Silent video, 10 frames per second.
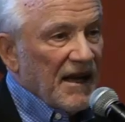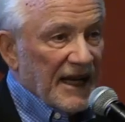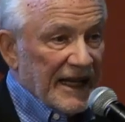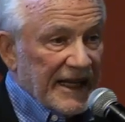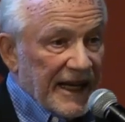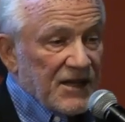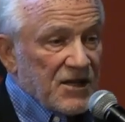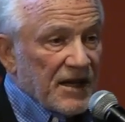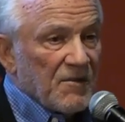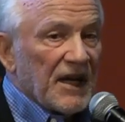and
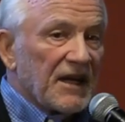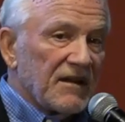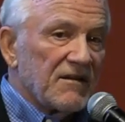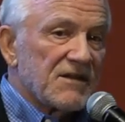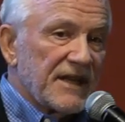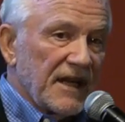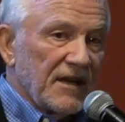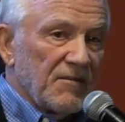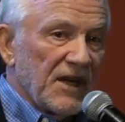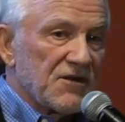engage them and
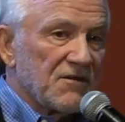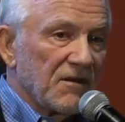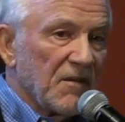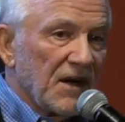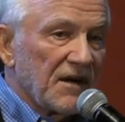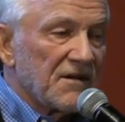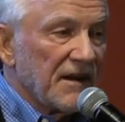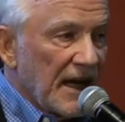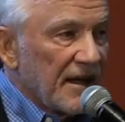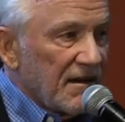understand and measure and monitor
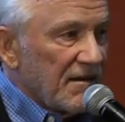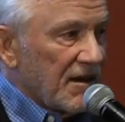that,